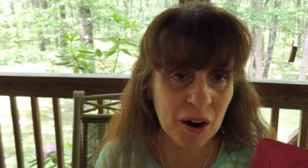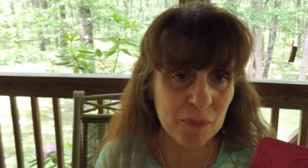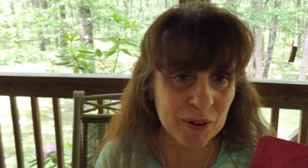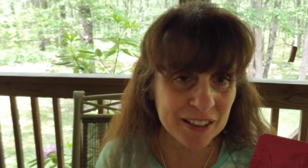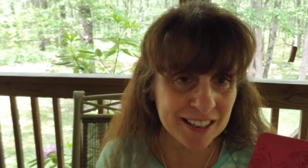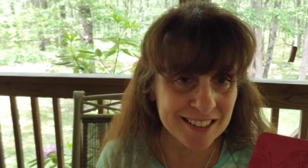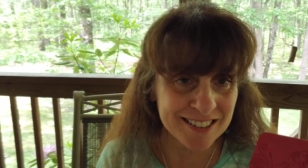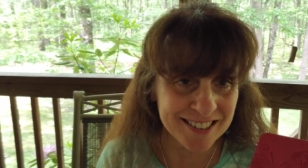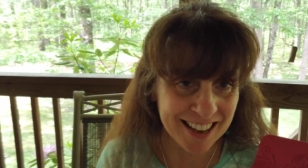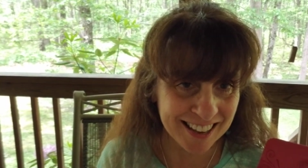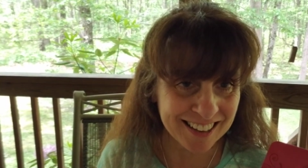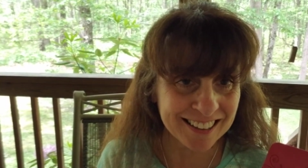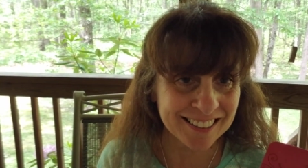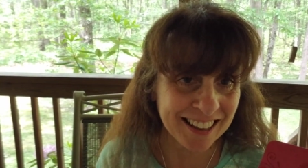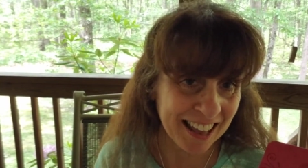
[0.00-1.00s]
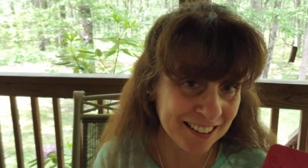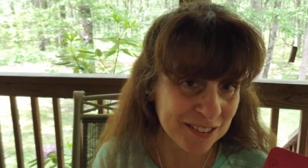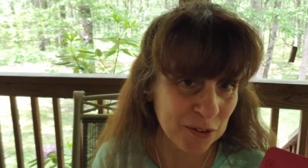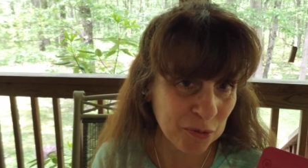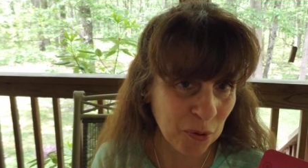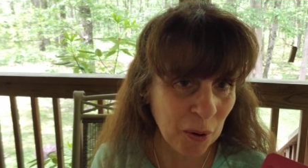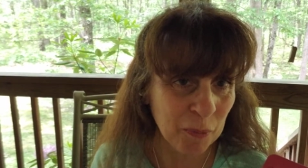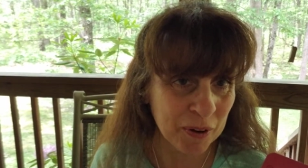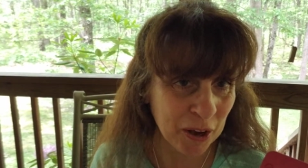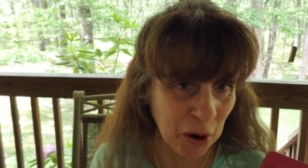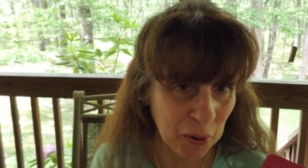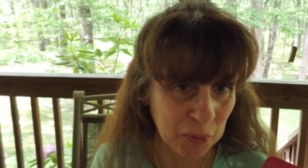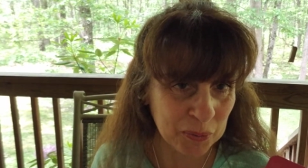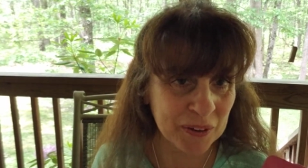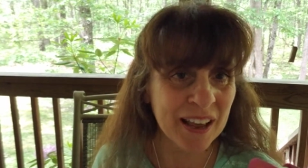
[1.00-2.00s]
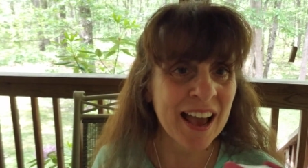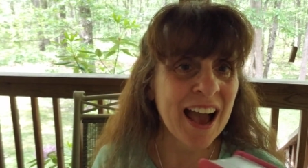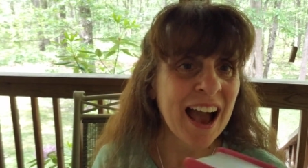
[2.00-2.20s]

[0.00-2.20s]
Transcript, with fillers: and we need to take less of what we own,